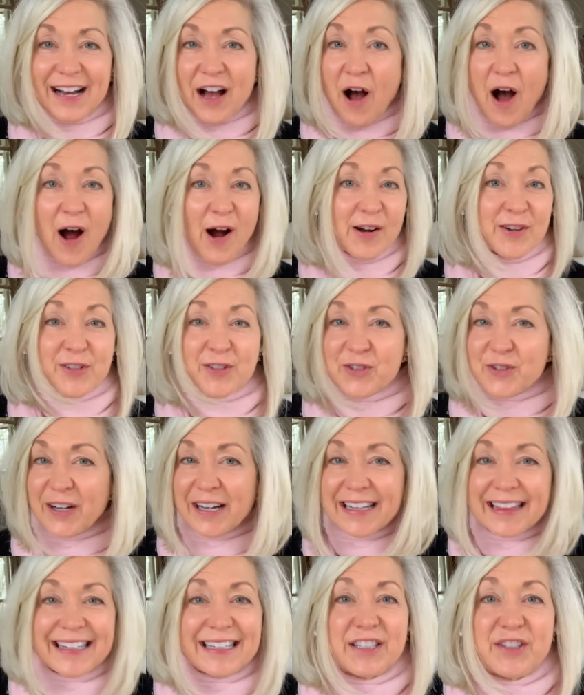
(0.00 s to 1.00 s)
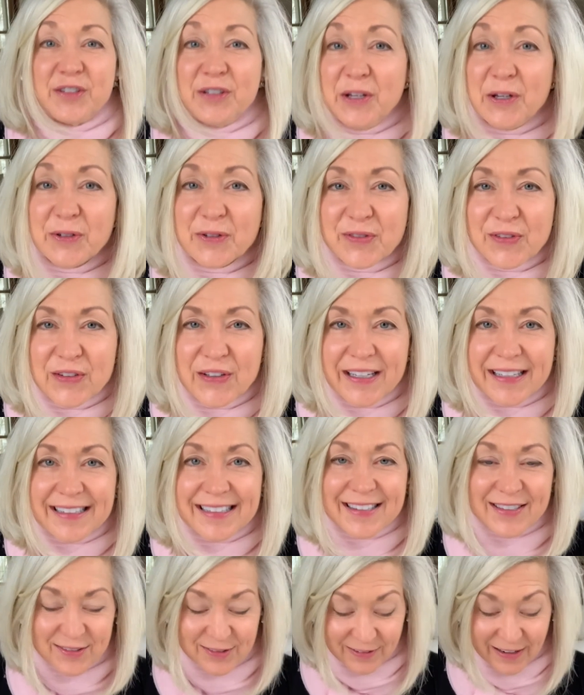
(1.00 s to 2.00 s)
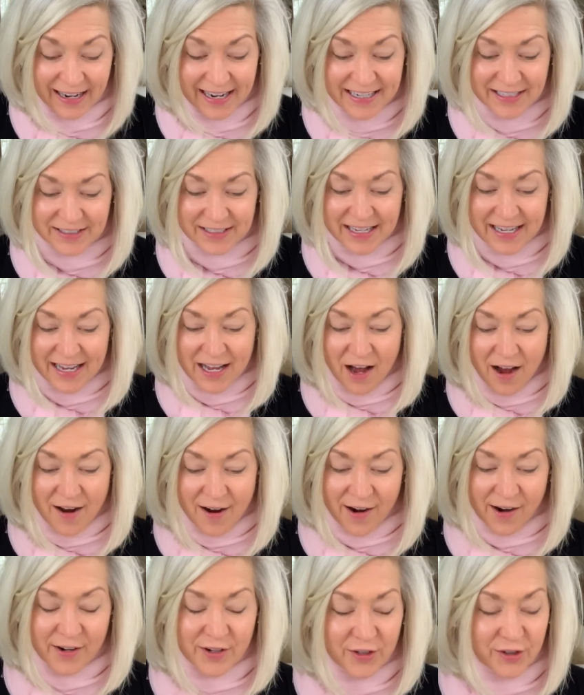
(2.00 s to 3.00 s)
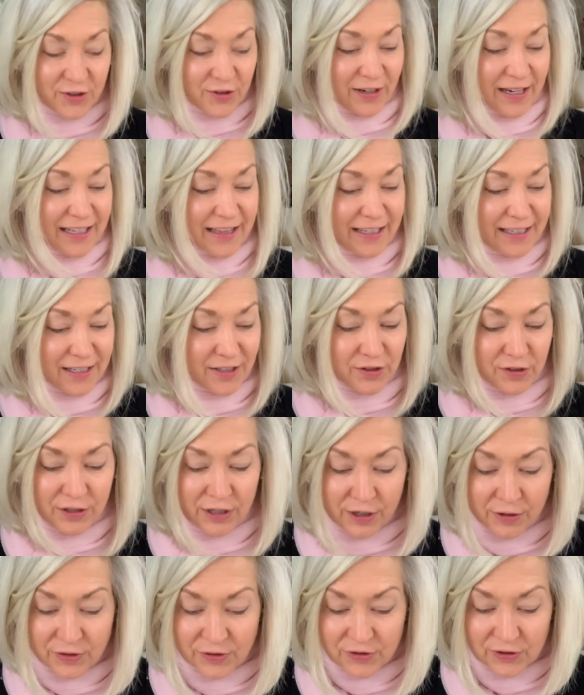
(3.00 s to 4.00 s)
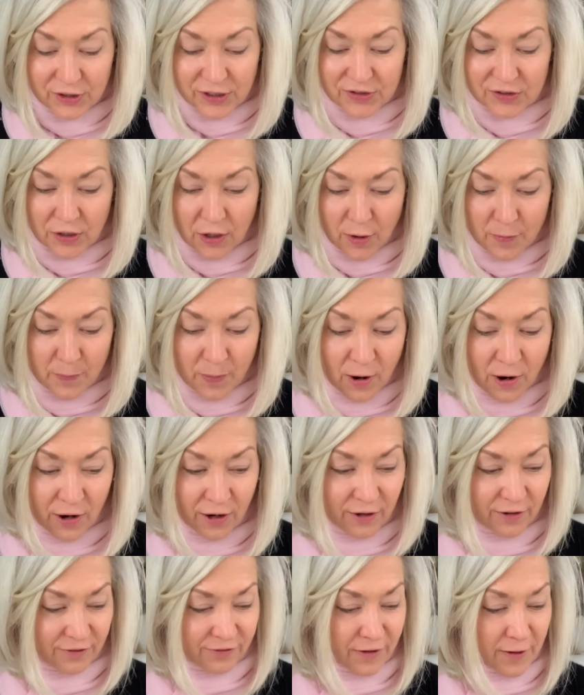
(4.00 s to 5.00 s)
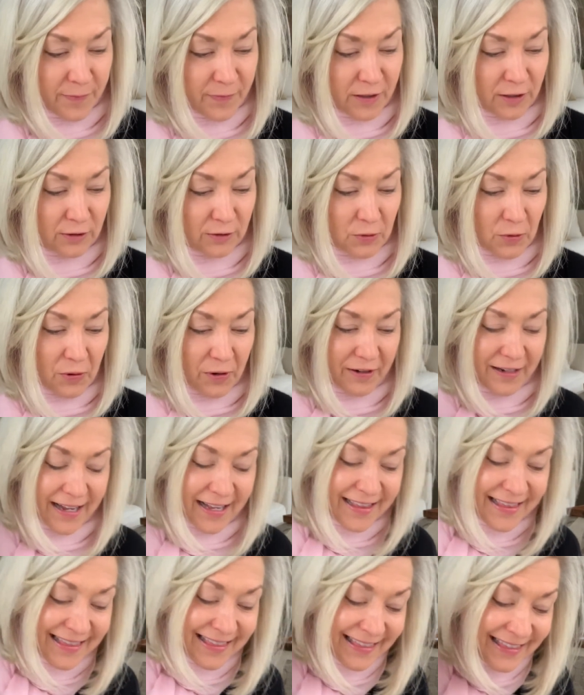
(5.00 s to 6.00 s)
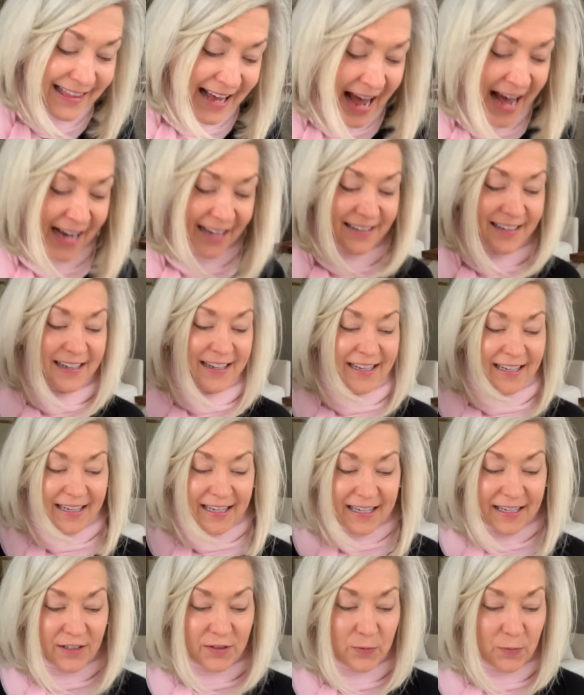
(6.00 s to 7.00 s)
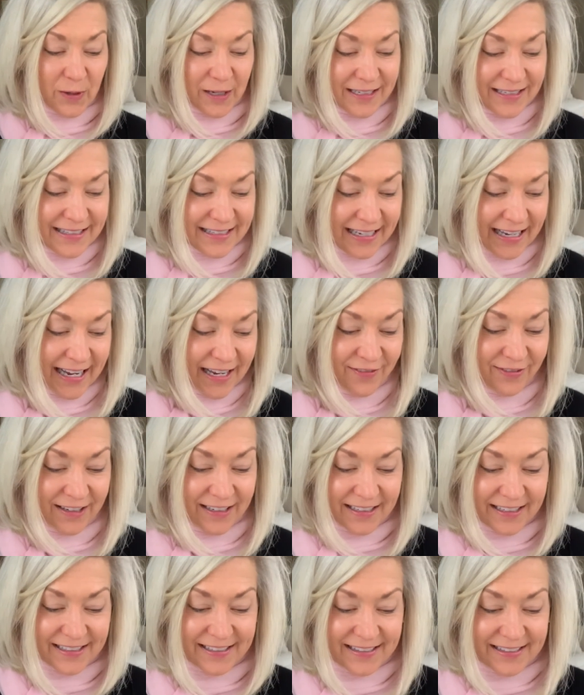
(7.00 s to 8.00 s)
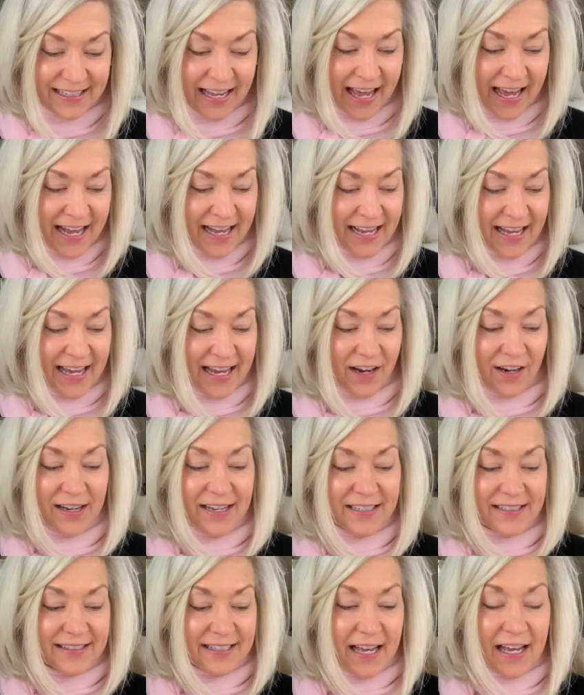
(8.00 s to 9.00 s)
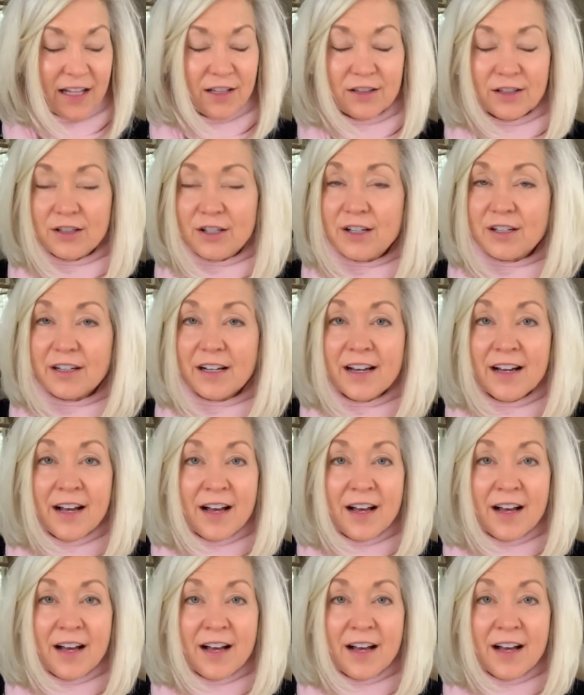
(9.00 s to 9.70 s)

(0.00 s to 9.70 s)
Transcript: our strength is useless, right? Our strength is useless apart from the Lord. And that is is what David is saying here. He's saying, look,